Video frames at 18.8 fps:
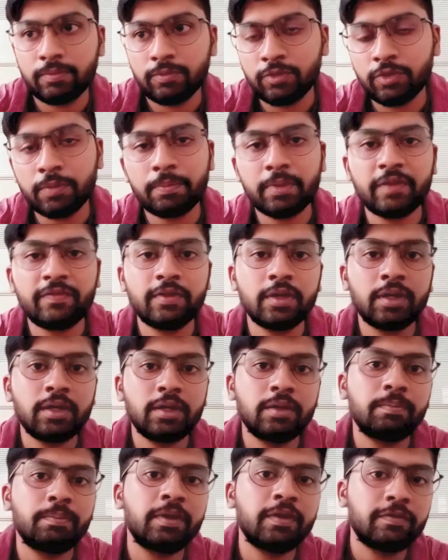would prefer
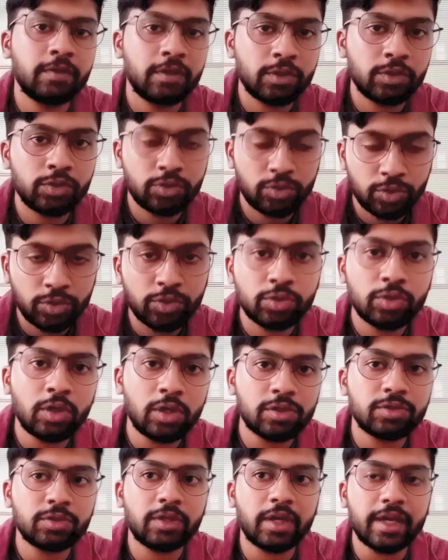to you
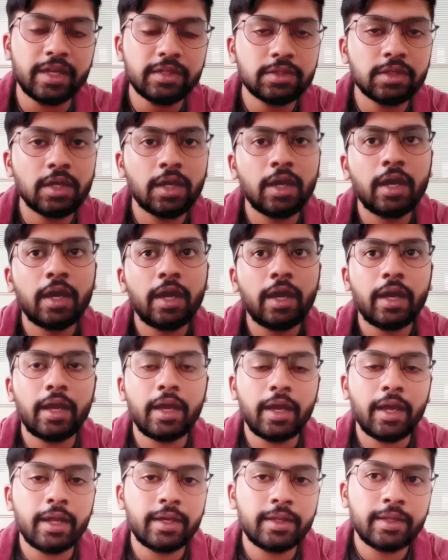also guys.
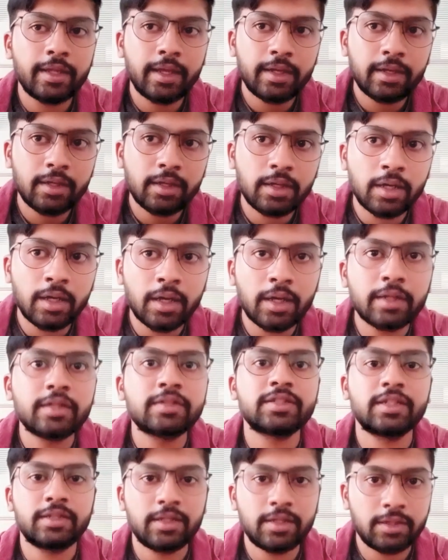And then
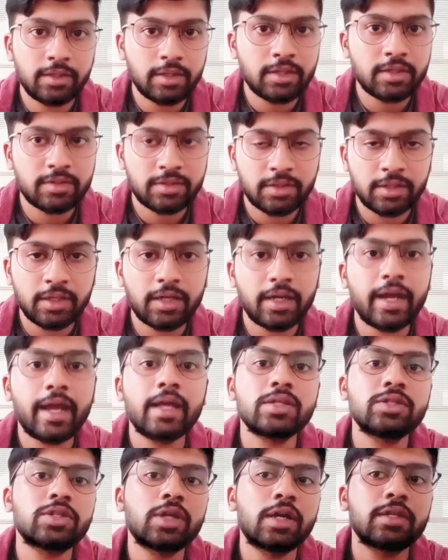Satyendra sir
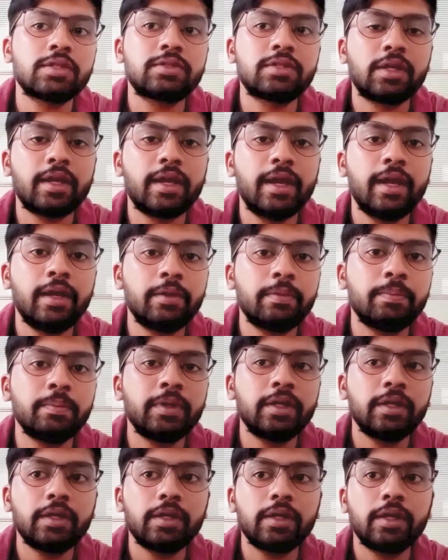and Chan sir helped
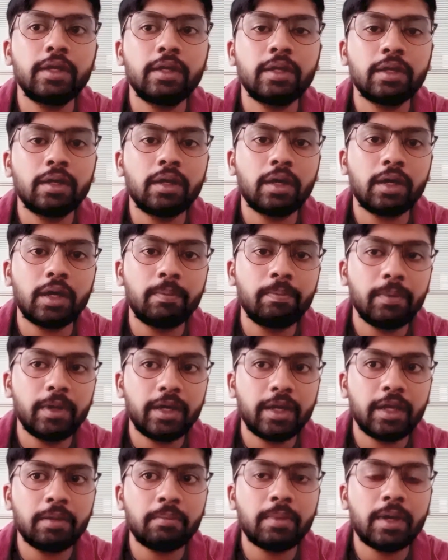me in
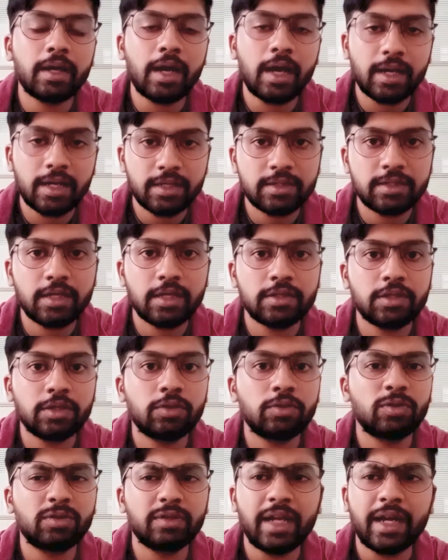completing my
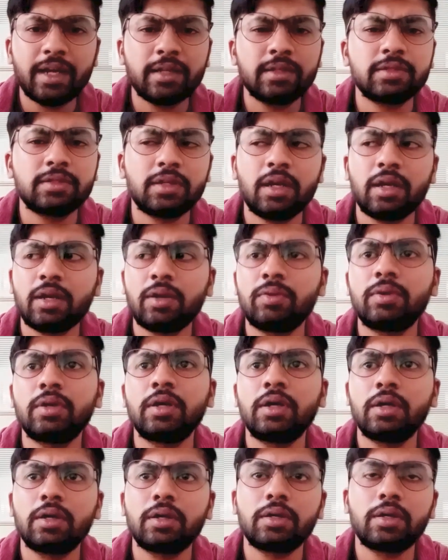RHCSA course, that is around
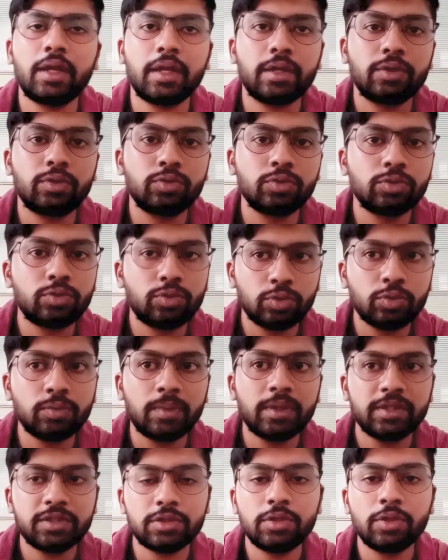2
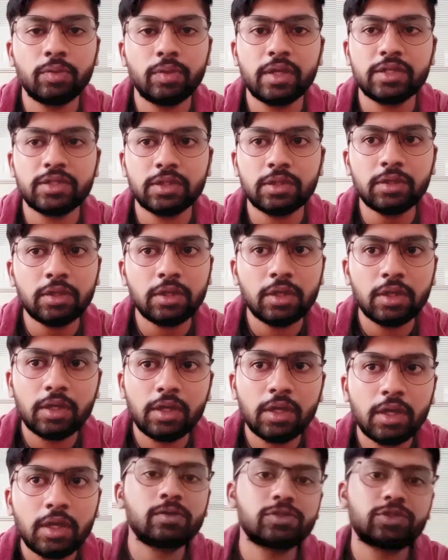months duration.
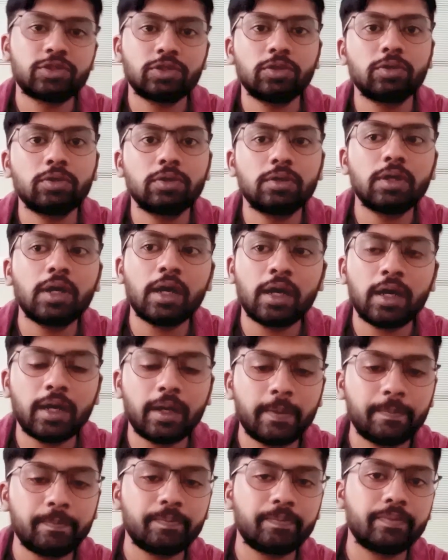
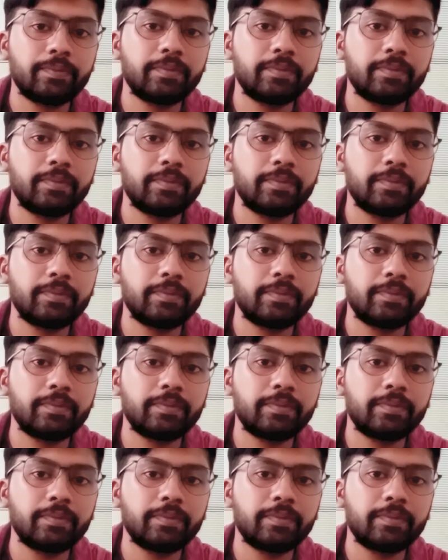Also